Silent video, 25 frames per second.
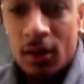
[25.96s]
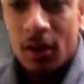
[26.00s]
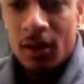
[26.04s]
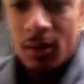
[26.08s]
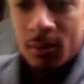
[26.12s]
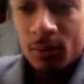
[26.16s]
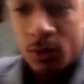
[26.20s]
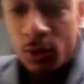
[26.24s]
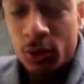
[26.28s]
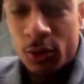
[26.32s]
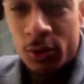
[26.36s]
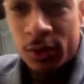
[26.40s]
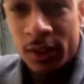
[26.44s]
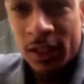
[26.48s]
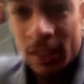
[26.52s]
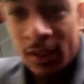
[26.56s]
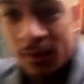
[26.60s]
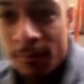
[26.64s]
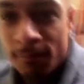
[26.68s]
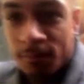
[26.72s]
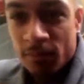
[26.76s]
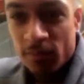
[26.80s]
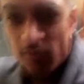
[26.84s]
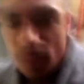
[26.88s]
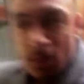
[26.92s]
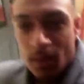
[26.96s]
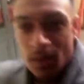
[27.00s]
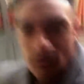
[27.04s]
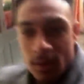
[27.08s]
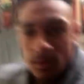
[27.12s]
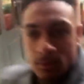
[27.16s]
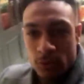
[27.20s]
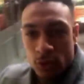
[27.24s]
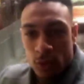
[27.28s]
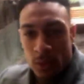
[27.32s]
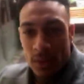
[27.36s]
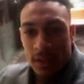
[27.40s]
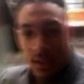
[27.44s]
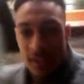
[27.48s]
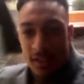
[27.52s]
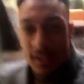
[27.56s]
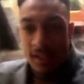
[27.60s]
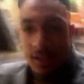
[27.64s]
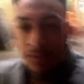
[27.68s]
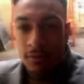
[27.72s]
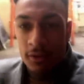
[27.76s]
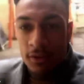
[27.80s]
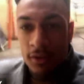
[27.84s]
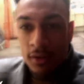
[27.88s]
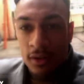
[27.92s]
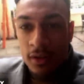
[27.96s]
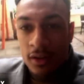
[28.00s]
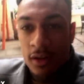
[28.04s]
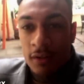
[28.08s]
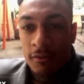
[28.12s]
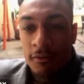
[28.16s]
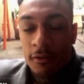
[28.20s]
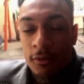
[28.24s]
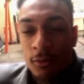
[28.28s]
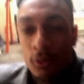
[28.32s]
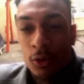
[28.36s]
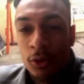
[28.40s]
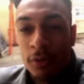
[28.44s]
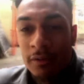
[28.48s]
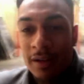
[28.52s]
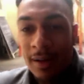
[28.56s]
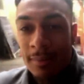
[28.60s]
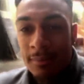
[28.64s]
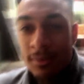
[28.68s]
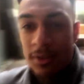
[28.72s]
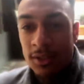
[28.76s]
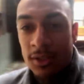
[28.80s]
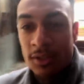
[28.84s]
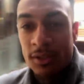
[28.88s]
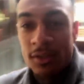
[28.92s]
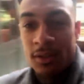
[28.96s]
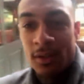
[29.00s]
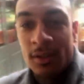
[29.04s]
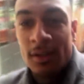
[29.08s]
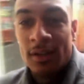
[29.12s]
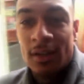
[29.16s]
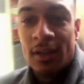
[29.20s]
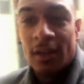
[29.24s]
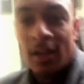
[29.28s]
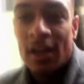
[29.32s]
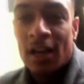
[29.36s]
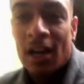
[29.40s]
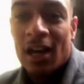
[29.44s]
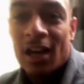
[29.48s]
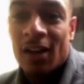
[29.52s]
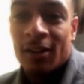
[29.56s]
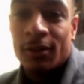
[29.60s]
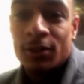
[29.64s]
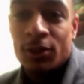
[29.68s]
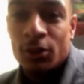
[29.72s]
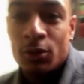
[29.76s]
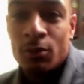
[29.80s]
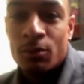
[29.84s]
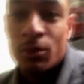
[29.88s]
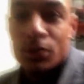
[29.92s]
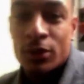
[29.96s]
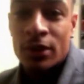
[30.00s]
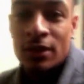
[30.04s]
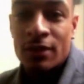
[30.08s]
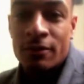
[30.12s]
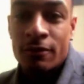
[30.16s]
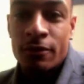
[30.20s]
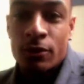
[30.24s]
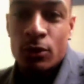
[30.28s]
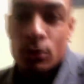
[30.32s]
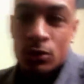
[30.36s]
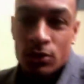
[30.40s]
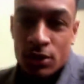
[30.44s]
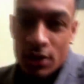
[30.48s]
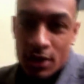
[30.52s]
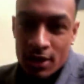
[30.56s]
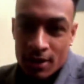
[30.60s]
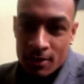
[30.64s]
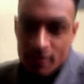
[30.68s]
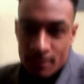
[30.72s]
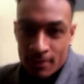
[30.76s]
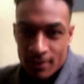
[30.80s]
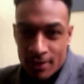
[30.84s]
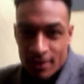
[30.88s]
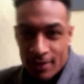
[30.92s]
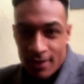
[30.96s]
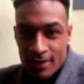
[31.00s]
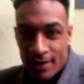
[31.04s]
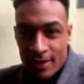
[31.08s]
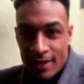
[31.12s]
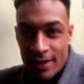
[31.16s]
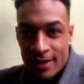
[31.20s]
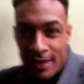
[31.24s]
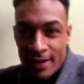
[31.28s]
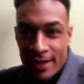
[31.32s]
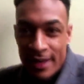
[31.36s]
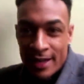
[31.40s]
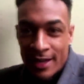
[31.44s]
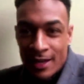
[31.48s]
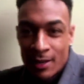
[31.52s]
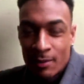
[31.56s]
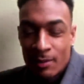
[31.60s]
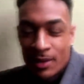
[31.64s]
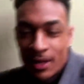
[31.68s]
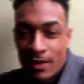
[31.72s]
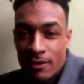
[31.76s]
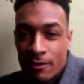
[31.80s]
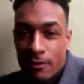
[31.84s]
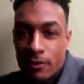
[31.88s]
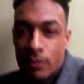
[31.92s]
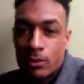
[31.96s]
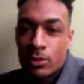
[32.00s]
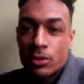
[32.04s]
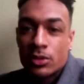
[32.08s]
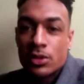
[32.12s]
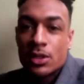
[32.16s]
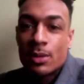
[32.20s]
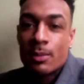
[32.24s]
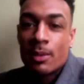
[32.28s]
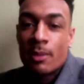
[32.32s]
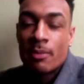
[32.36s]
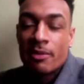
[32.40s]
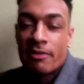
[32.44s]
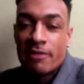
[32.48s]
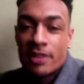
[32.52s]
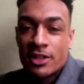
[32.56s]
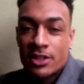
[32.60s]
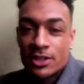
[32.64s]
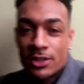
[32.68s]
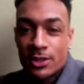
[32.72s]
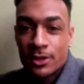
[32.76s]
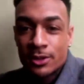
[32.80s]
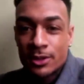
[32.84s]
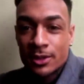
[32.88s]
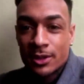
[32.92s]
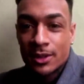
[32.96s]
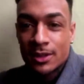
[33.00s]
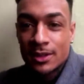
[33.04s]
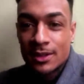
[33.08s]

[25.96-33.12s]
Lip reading: I'm Courtney. I'm 27. I'm from Northampton. I do modelling full-time, and I play football semi-professional.